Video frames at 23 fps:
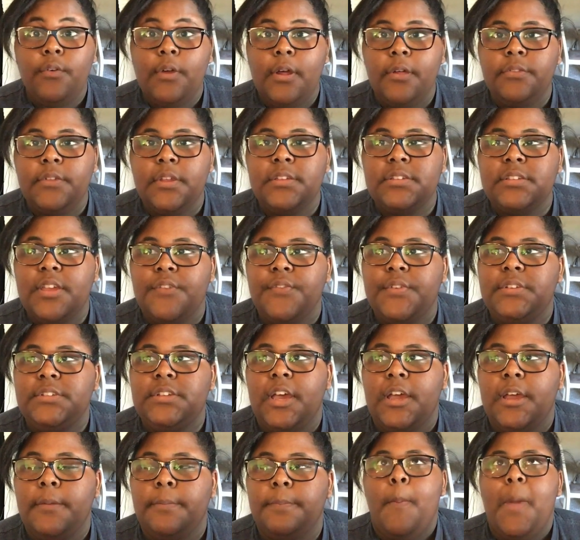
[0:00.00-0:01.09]
Around Thanksgiving
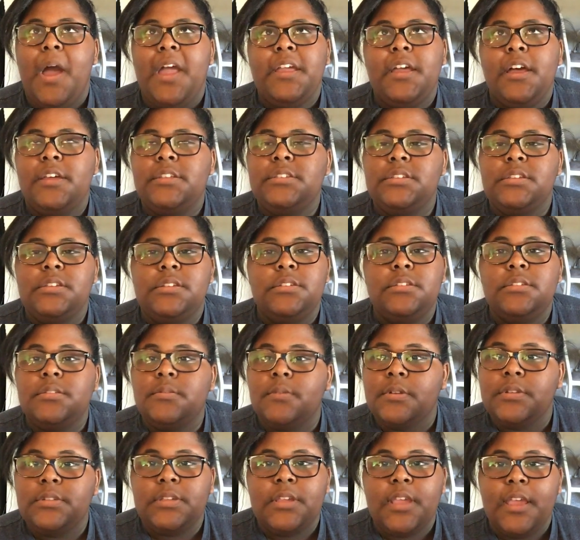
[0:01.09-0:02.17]
time, my cousins once